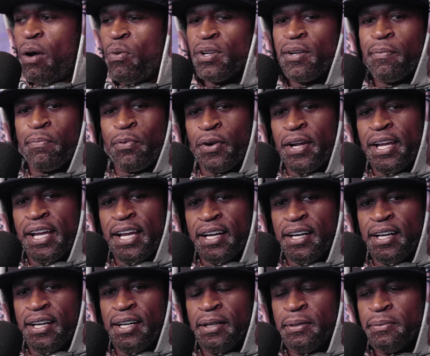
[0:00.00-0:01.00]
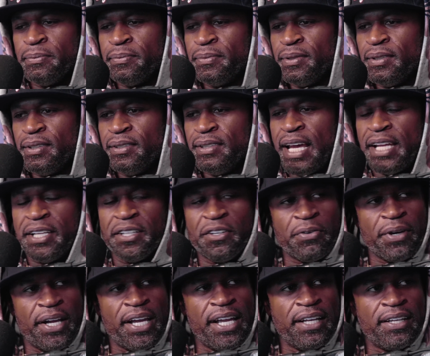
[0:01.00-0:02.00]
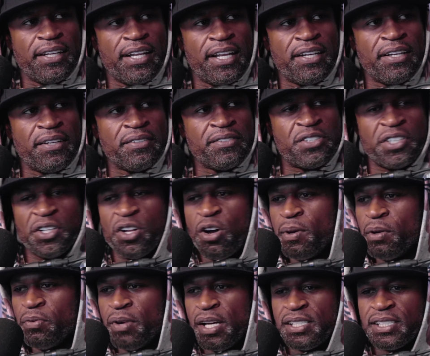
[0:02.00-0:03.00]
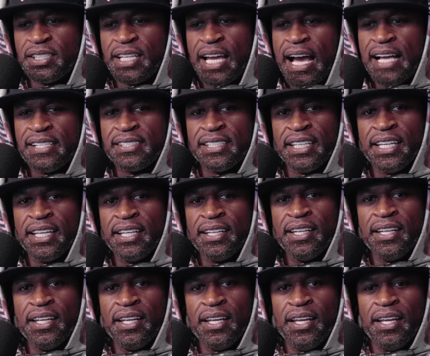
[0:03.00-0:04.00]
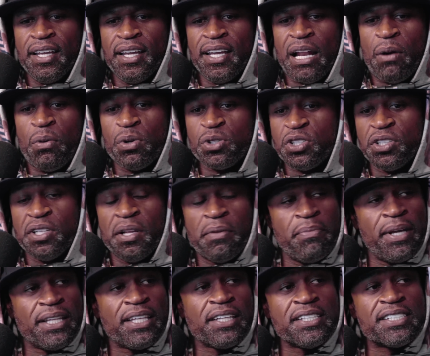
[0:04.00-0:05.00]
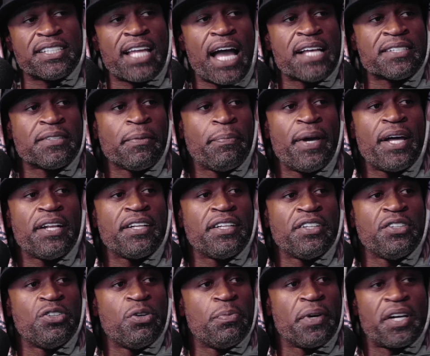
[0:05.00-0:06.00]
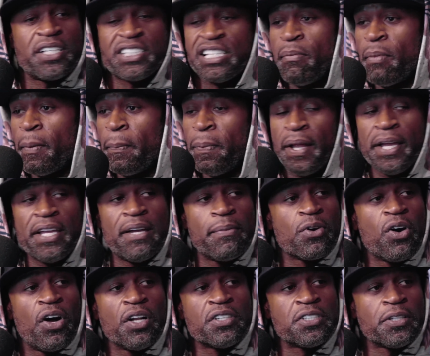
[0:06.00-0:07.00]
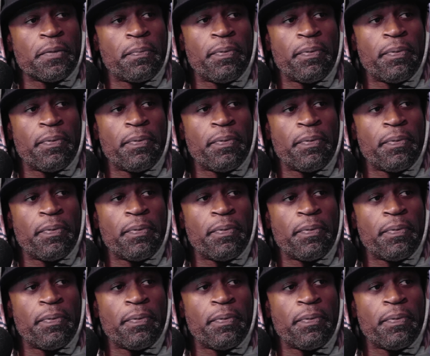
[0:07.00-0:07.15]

I want to bring Danny Green and the Ginobili and the rest of these guys in, and I want you to admit that these guys are better than you because I'm going to play them going to the